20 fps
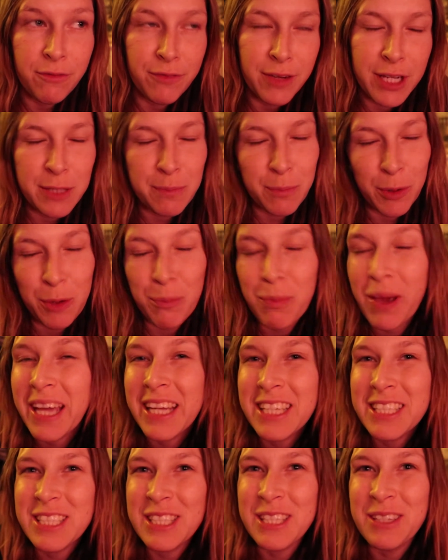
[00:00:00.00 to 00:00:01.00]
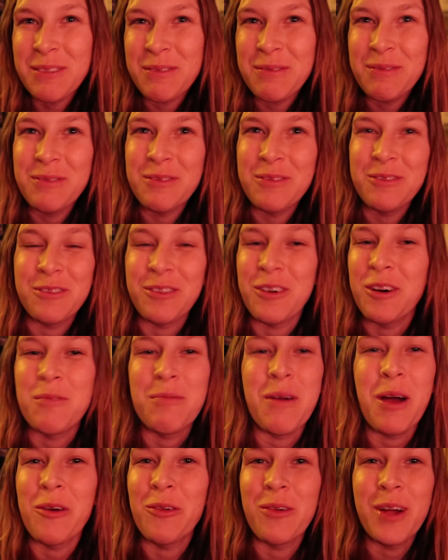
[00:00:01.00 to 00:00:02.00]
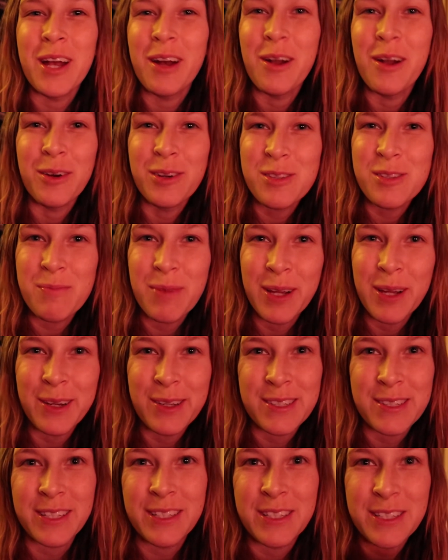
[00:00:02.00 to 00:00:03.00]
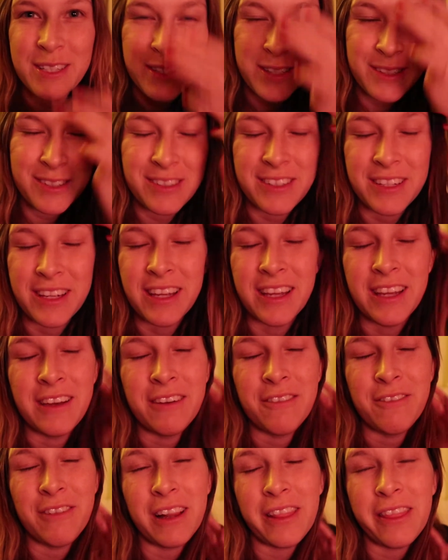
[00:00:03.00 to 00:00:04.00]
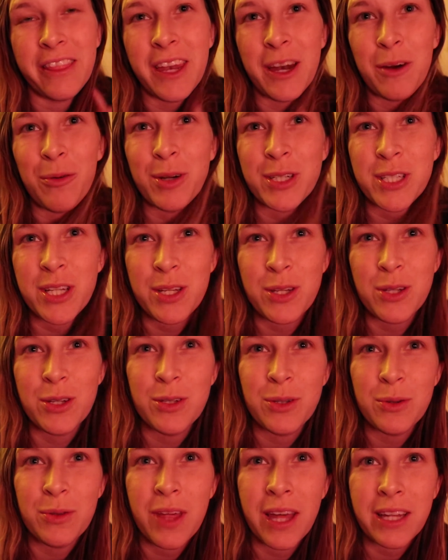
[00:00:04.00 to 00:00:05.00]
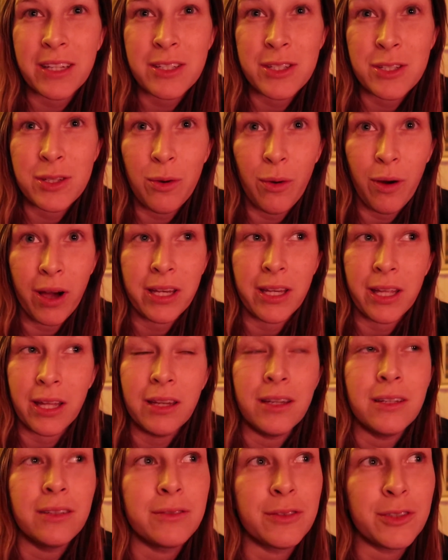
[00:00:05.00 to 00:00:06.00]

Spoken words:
Facebook page for my weirdos because I just felt that I wanted to do that, so I did.